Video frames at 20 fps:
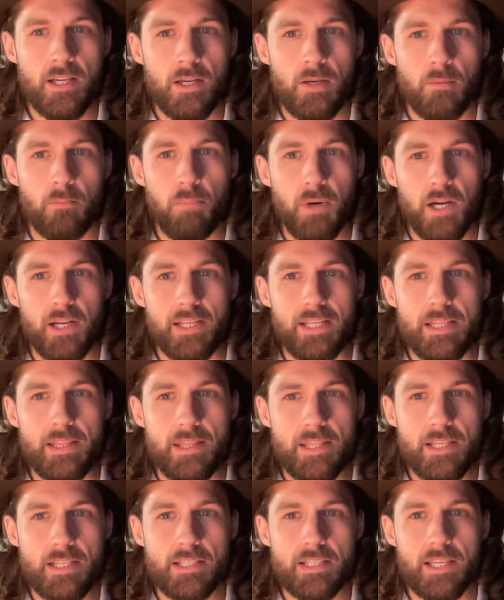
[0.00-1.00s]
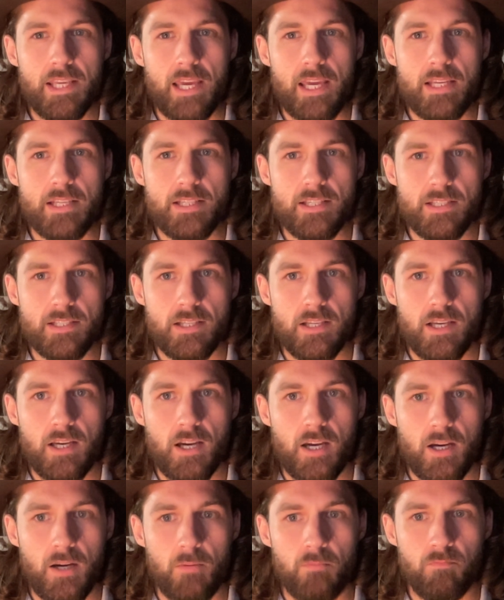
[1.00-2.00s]
but in this case,
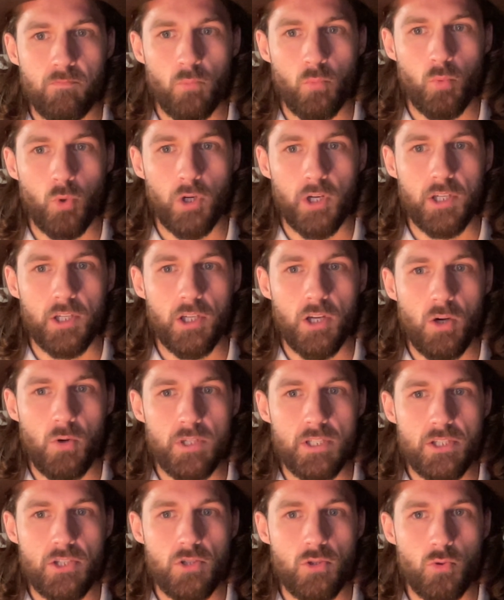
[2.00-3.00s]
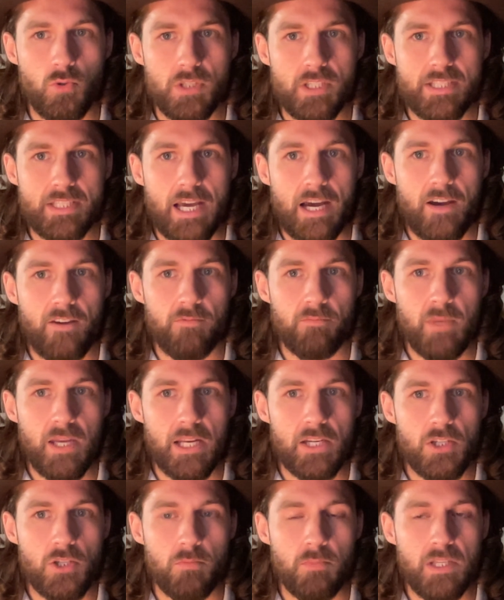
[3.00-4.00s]
we're going to go into staff
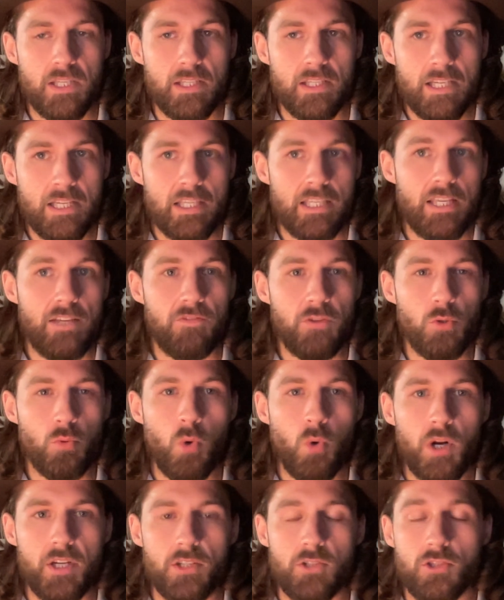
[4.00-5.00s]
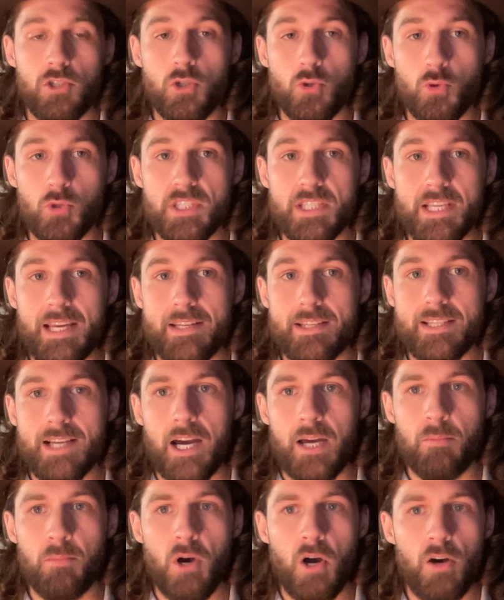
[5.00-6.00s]
management if you want to set
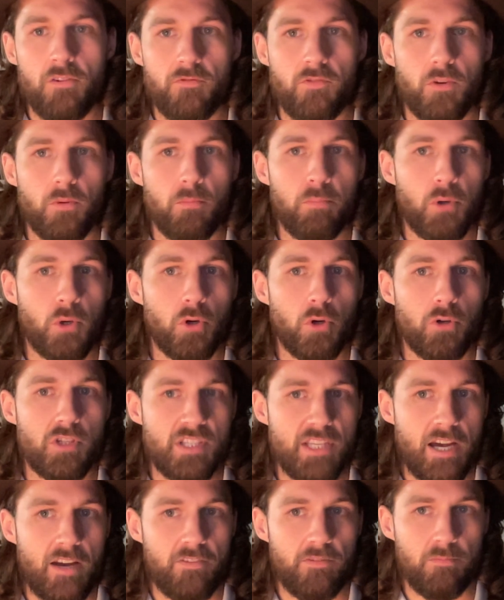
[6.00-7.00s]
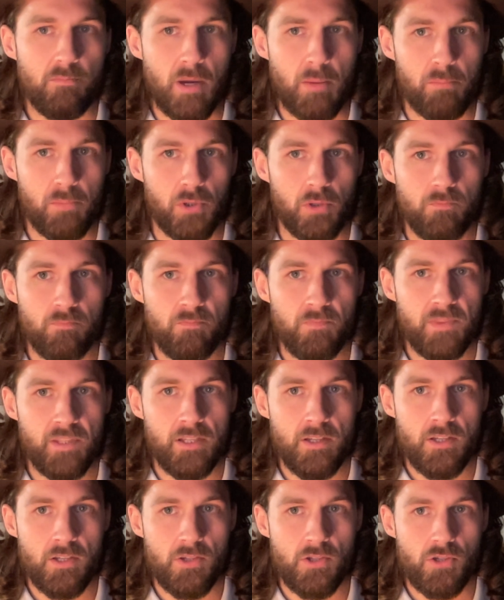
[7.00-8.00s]
time off per staff member.
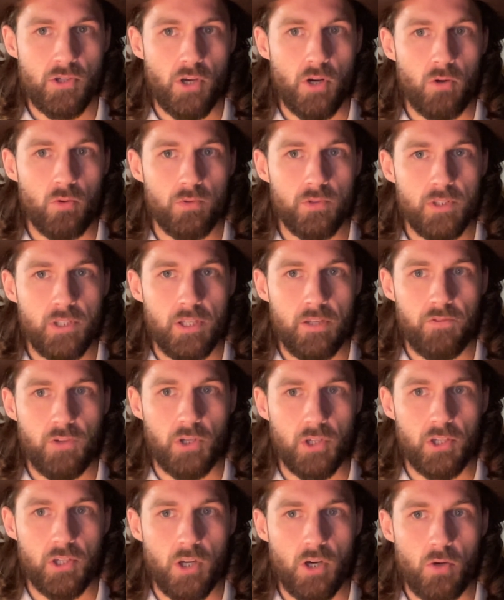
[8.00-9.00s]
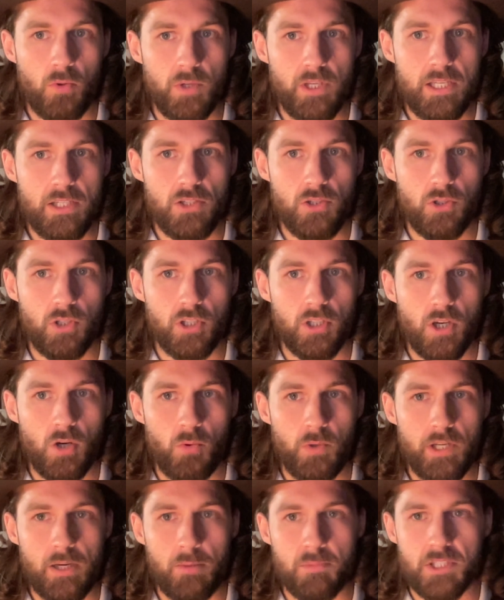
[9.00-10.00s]
So if you're going to go in, you can go
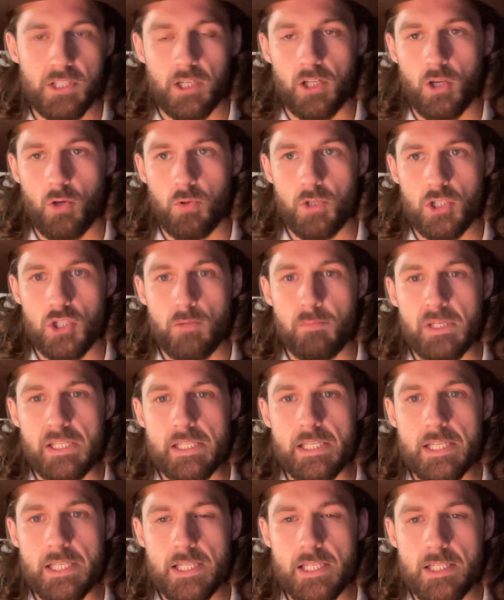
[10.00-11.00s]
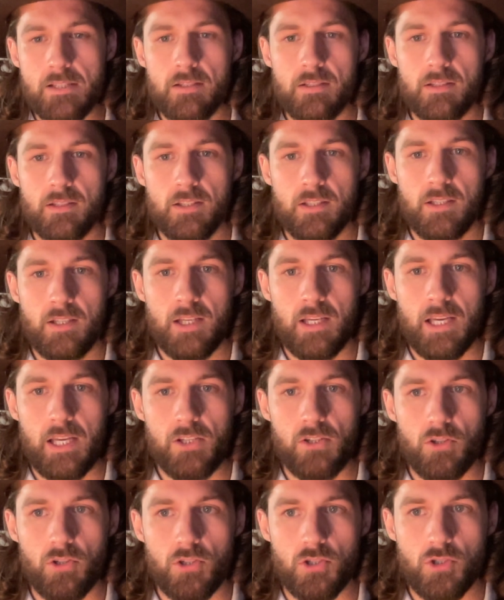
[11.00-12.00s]
in. I'm just going to go to Jimmy Dean, and
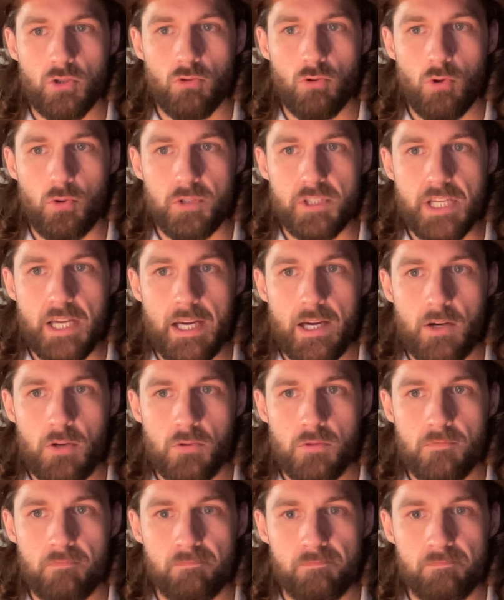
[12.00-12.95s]
you're going to scroll down